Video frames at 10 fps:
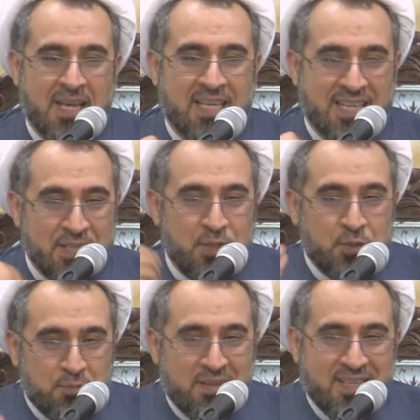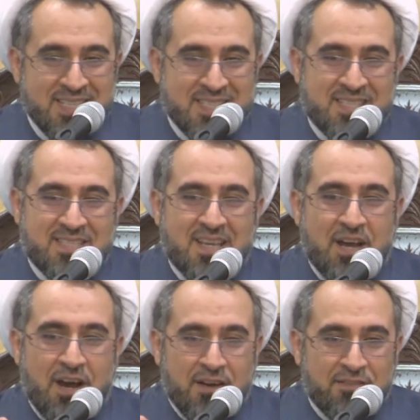Can you please
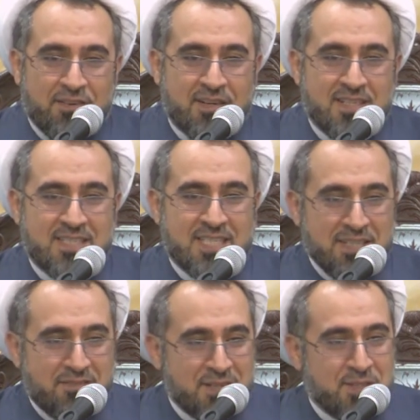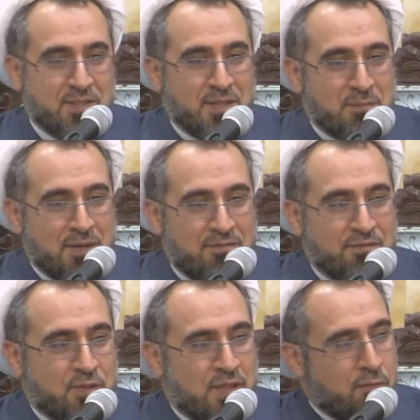offer us, give us some of
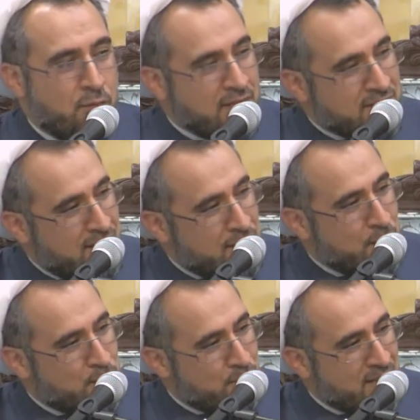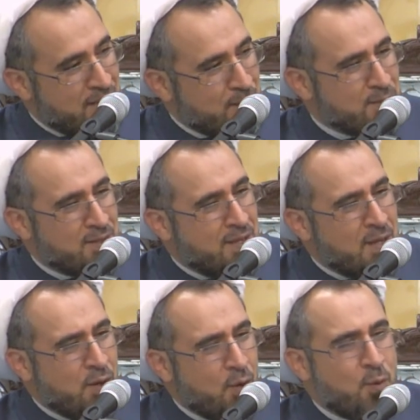the water you drink, or
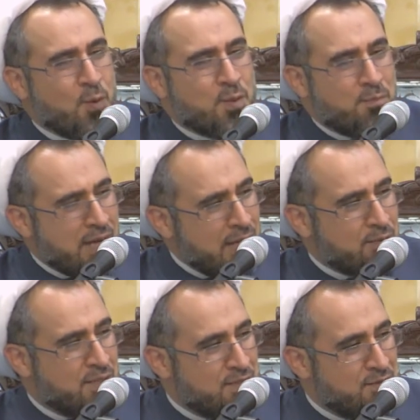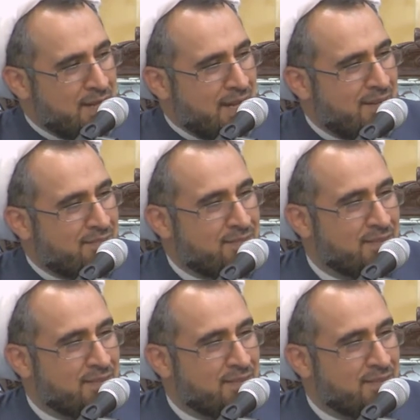all the bounties you have?